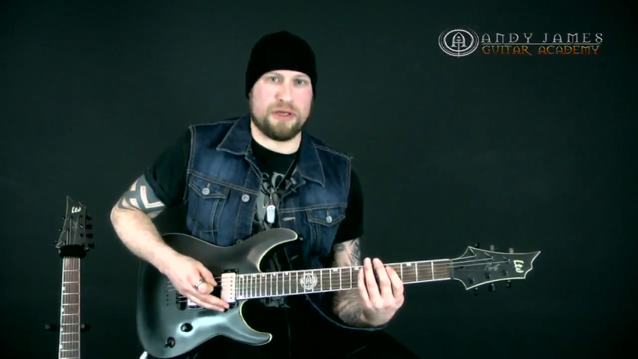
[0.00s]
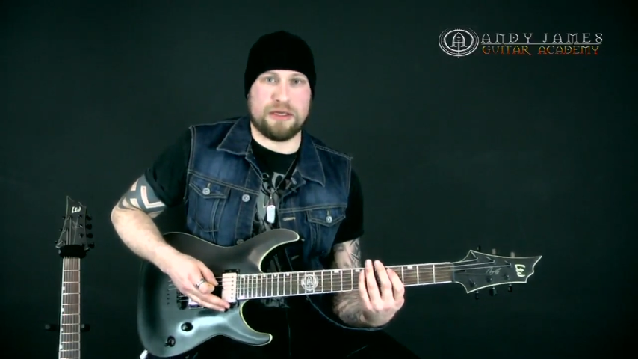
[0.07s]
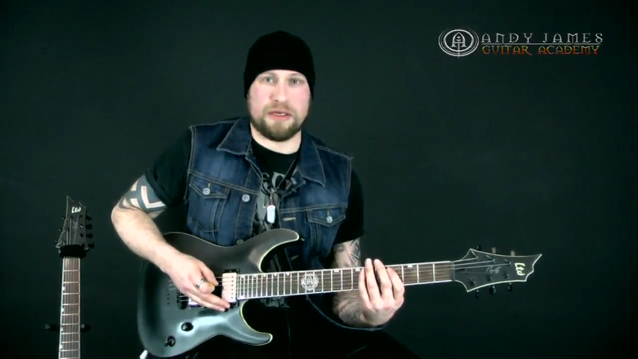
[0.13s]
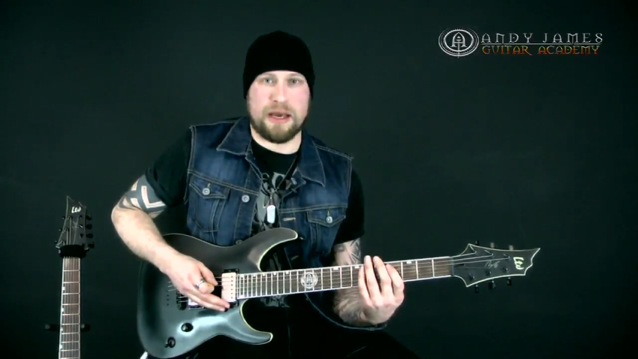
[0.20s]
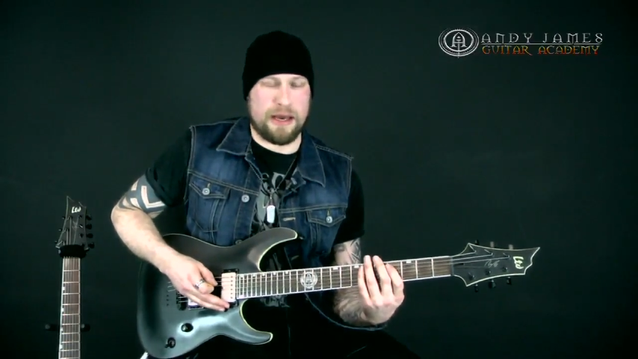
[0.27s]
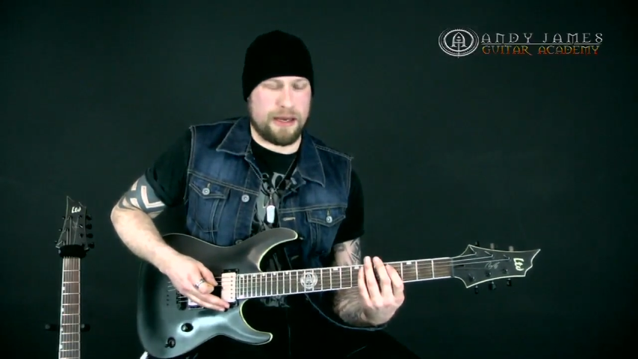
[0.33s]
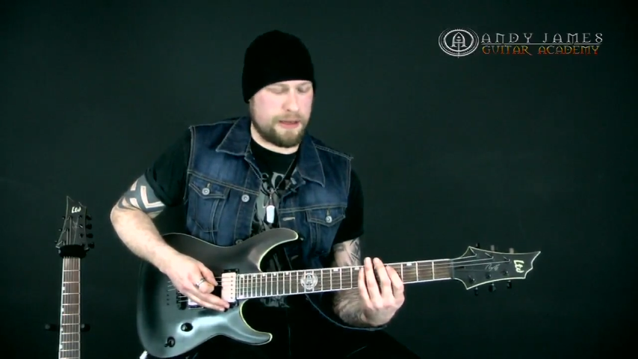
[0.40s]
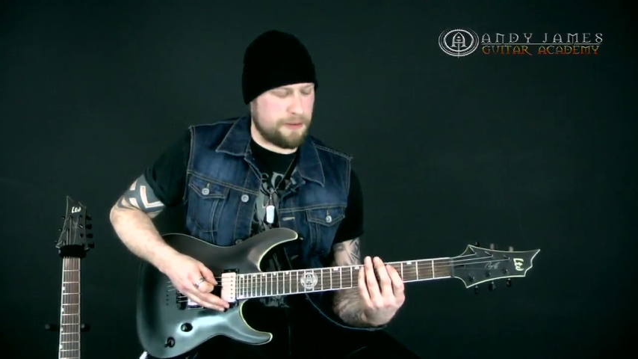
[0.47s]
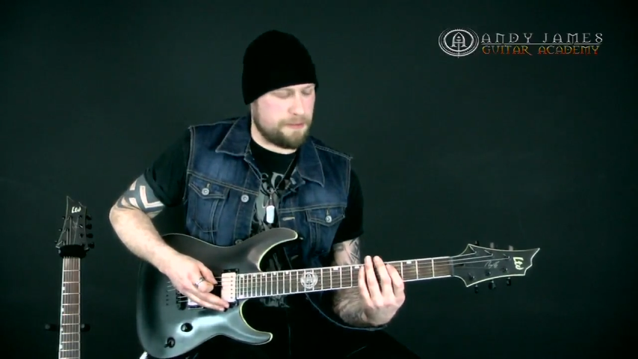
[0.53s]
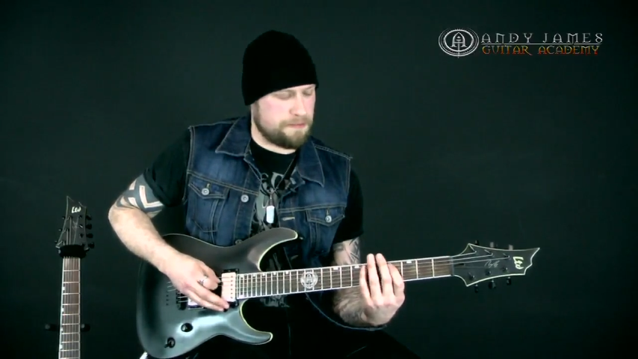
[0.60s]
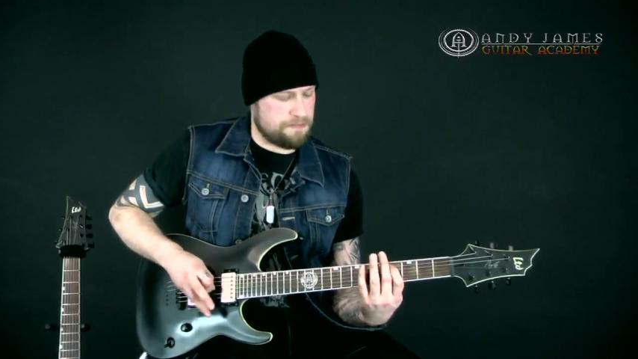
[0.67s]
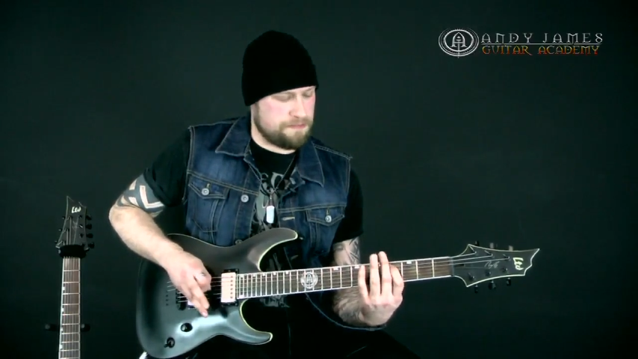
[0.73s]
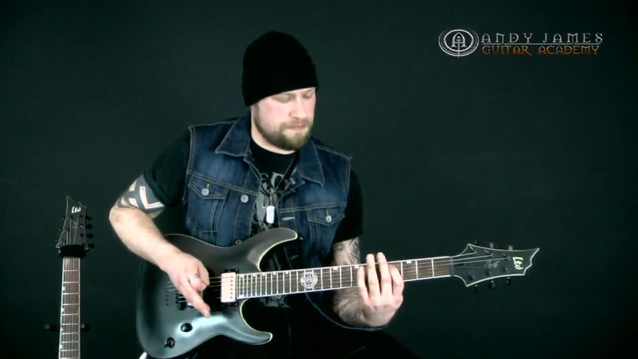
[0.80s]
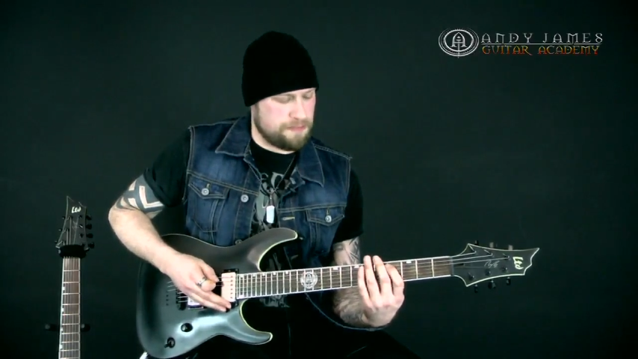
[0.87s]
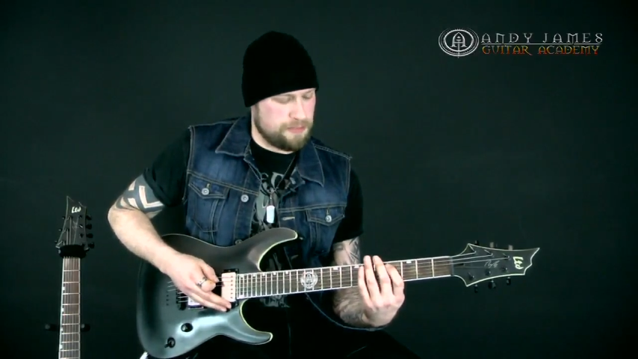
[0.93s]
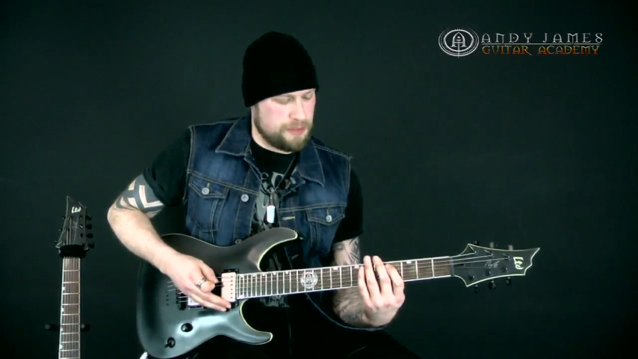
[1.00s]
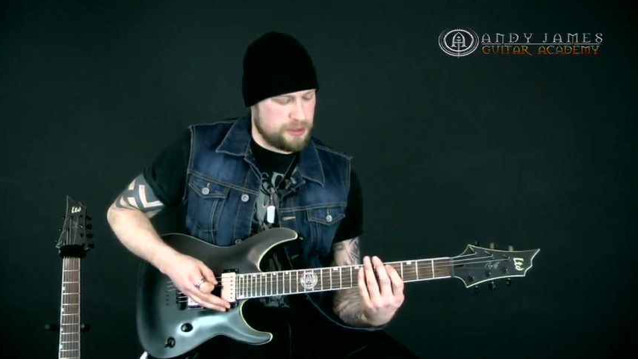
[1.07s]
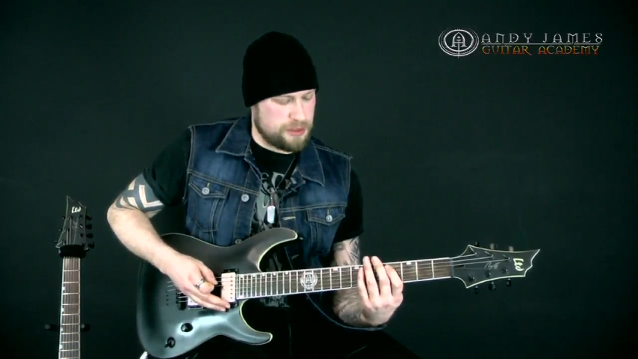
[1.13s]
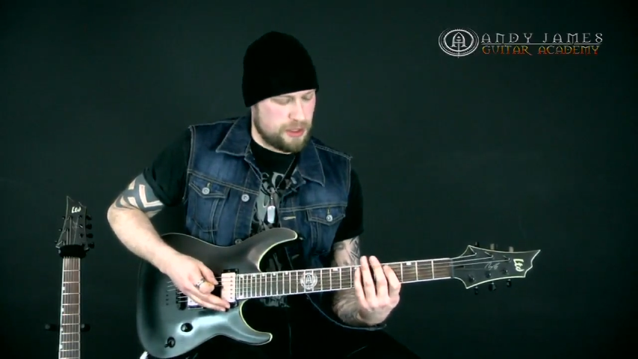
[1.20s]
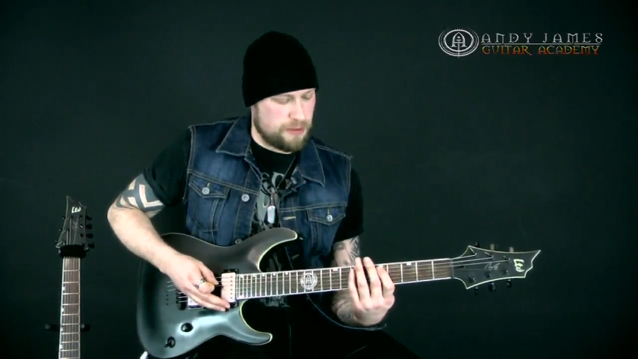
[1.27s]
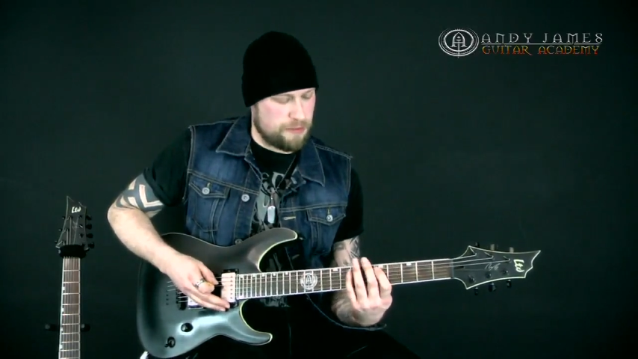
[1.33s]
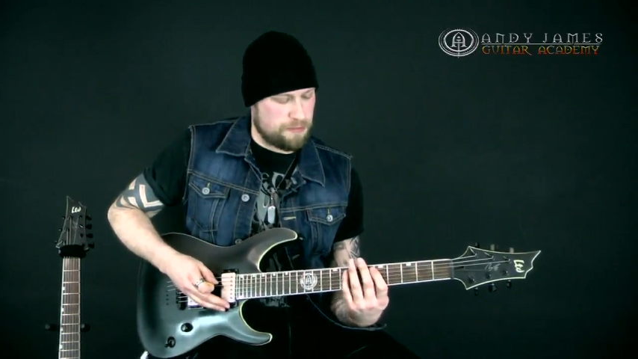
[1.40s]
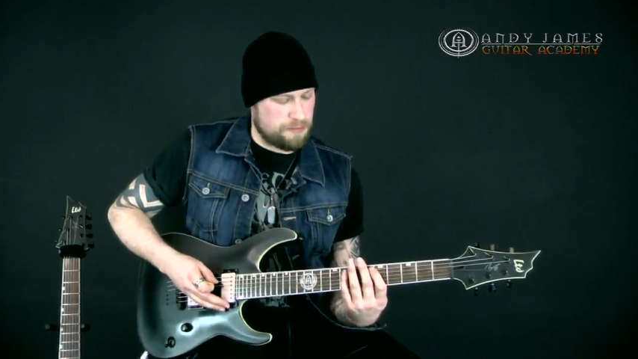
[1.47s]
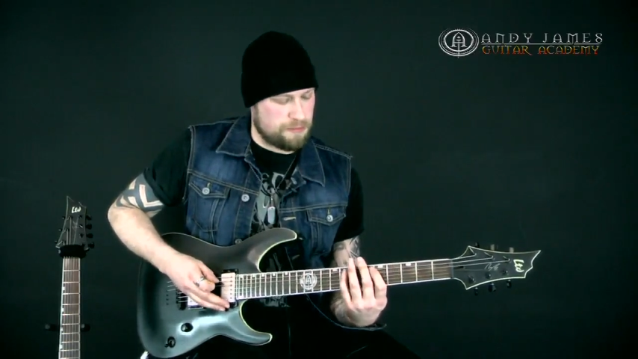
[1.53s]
the A. So